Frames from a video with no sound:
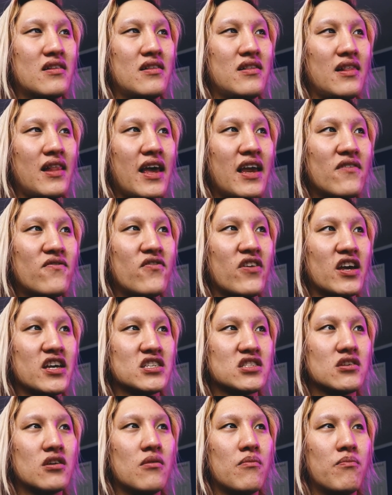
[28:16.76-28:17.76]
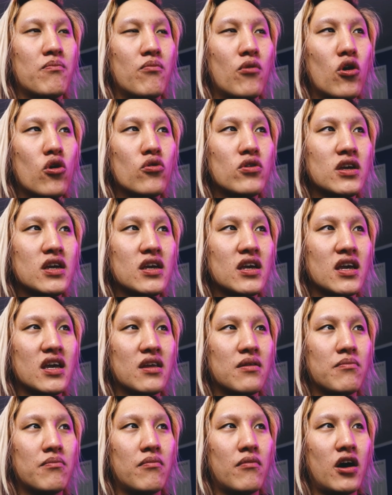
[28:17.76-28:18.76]
Clayface, molding
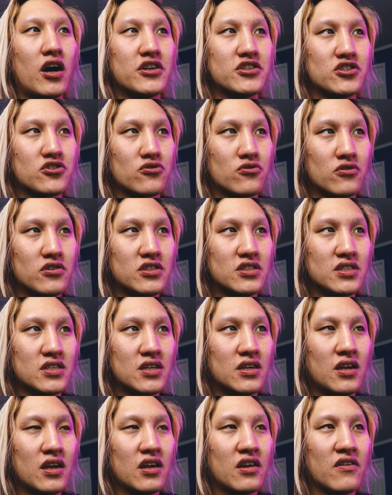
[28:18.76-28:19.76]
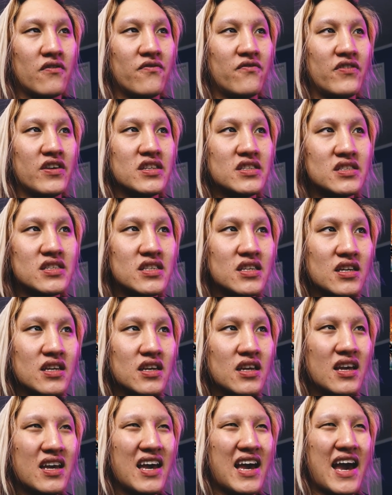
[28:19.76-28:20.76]
and monstrous,
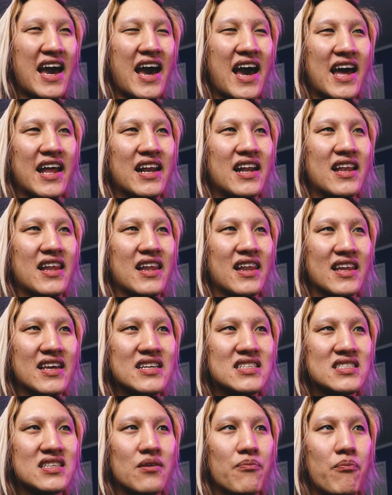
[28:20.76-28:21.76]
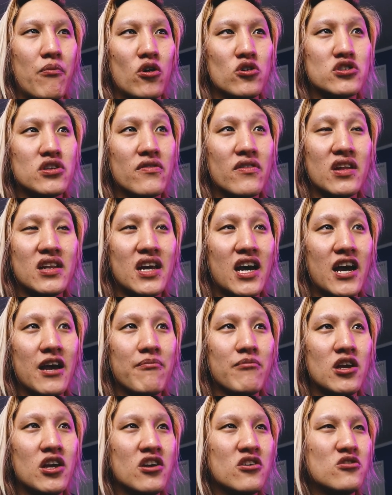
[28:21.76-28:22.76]
convincing at least most of the
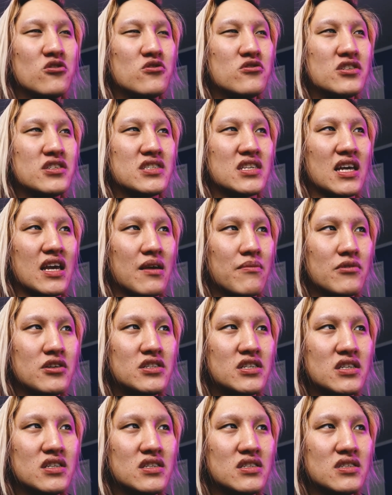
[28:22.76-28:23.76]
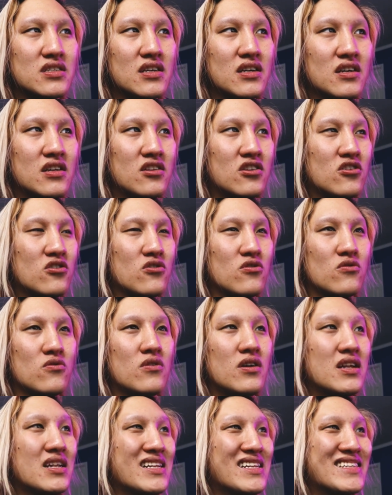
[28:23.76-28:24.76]
time, uses images to
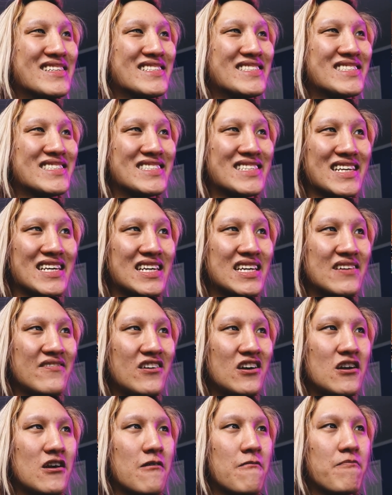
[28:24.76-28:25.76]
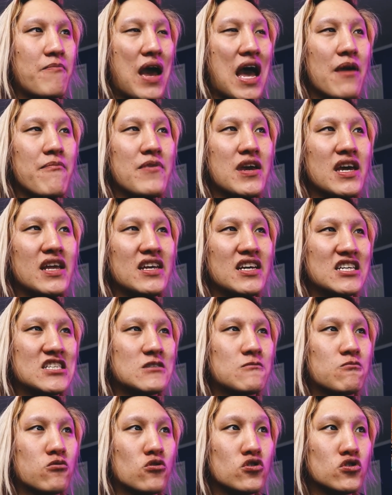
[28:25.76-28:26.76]
deceive. Batman
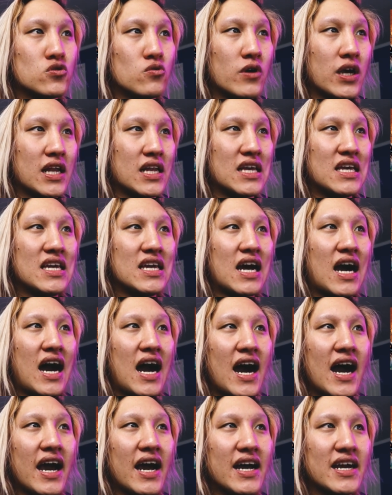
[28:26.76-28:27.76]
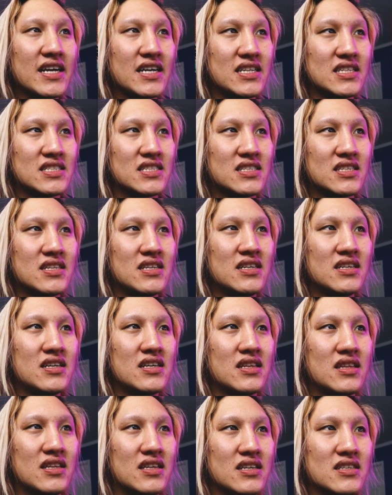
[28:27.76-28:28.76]
is Bruce Wayne. He hides
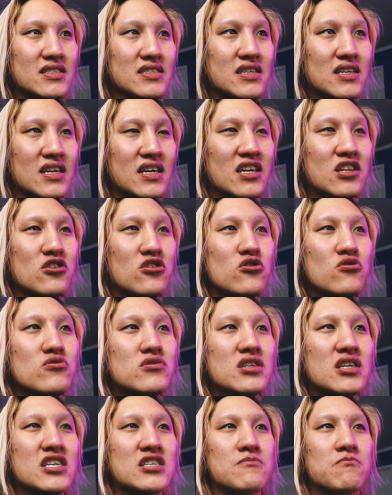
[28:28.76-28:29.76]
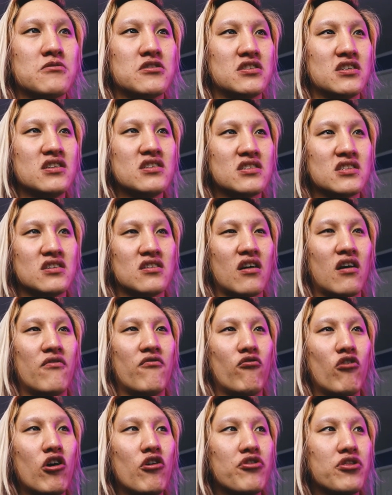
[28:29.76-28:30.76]
this and uses his position
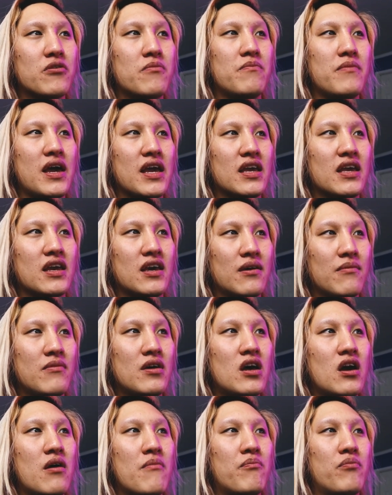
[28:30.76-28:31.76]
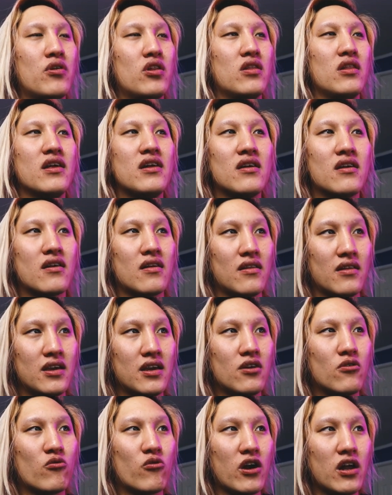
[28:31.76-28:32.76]
of wealth to make him
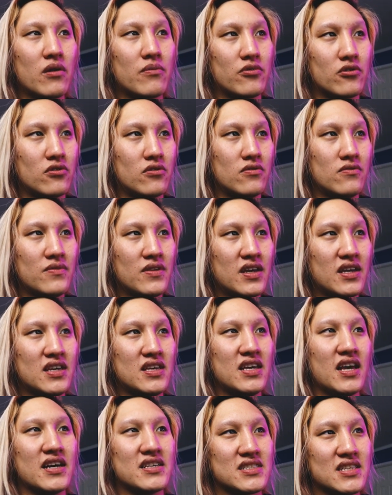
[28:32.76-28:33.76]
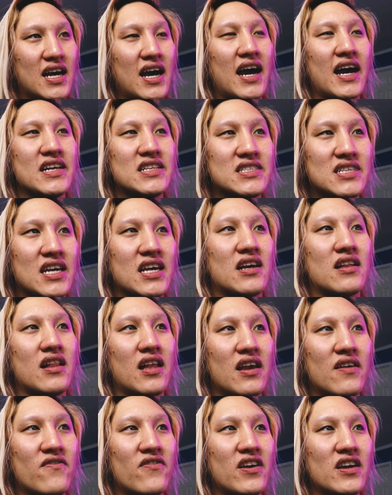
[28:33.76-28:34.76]
politically credible. Yes, I'd say
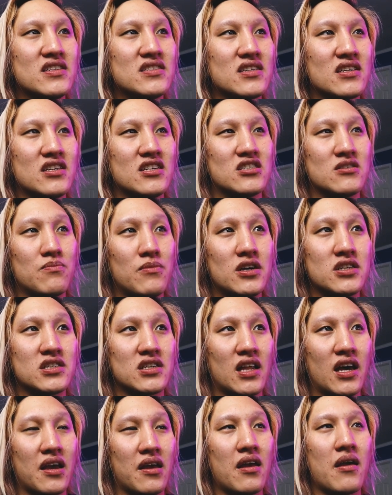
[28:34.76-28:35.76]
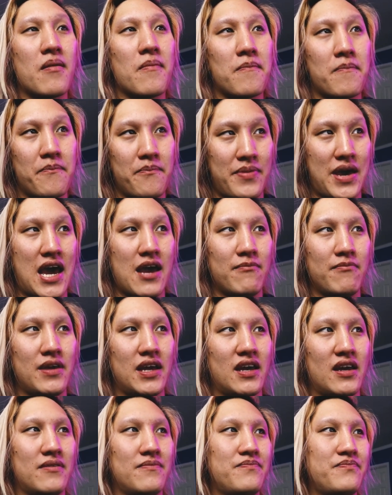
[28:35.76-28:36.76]
Clayface is much like
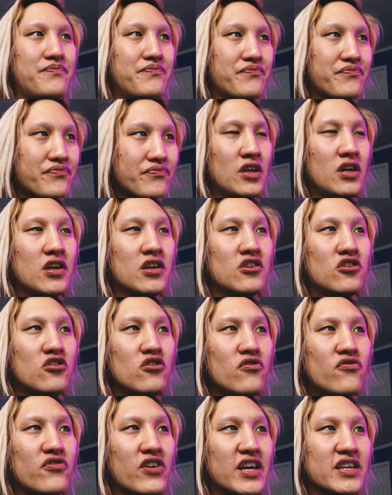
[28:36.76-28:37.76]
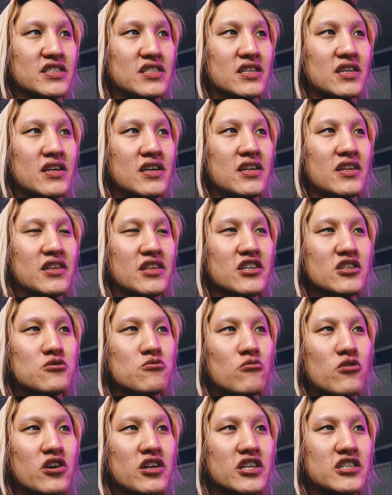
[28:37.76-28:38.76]
Batman. Two-Face,
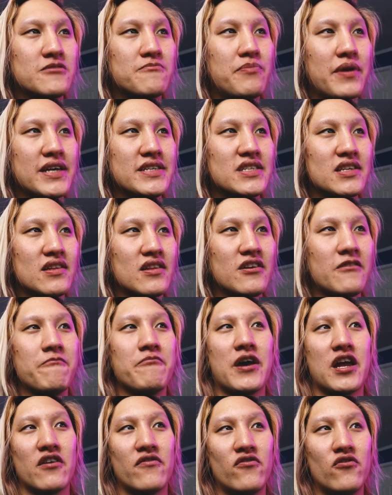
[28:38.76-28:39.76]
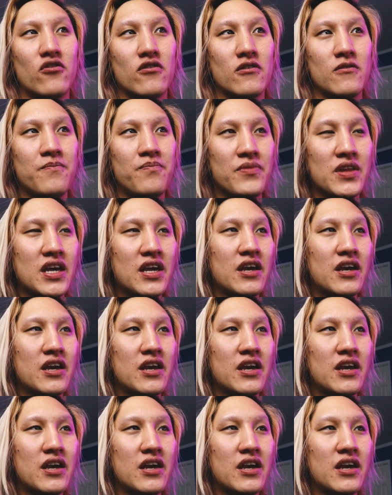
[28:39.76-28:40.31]
this one is basically a metaphor.